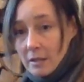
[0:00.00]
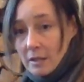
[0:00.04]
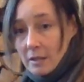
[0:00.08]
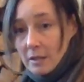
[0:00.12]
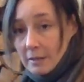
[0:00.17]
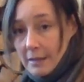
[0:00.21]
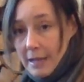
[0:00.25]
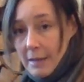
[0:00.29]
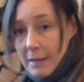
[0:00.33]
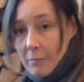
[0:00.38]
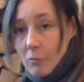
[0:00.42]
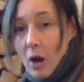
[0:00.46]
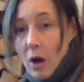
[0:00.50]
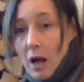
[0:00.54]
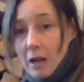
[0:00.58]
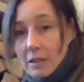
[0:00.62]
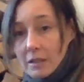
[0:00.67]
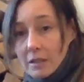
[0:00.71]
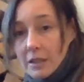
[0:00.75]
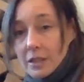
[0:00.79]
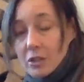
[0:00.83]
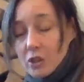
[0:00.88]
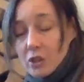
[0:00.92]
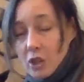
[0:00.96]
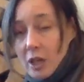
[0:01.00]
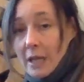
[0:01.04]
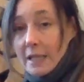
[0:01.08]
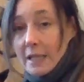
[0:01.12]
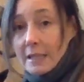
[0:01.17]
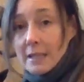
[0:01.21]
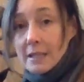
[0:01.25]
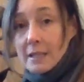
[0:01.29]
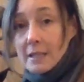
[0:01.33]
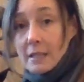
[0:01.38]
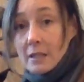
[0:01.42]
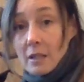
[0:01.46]
limb while you're
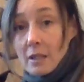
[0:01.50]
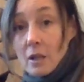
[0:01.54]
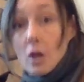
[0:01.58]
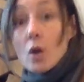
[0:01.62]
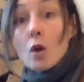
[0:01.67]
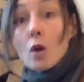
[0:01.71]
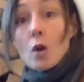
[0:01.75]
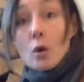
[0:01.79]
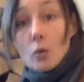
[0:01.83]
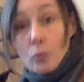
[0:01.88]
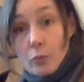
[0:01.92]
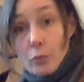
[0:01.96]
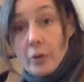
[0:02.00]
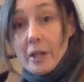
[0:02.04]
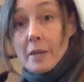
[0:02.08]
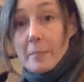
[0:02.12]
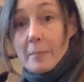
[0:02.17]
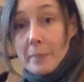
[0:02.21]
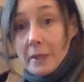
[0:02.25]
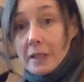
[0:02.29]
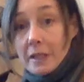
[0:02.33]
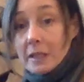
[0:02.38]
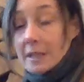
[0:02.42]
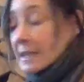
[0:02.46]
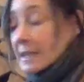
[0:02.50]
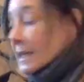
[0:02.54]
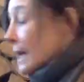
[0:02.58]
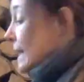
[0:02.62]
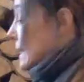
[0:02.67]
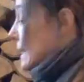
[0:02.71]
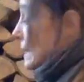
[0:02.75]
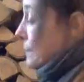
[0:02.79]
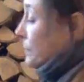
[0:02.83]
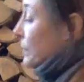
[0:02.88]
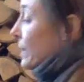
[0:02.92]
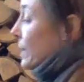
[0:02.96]
trying to
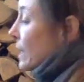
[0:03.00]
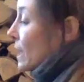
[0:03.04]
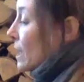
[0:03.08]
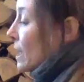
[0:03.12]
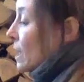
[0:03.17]
rehabilitate.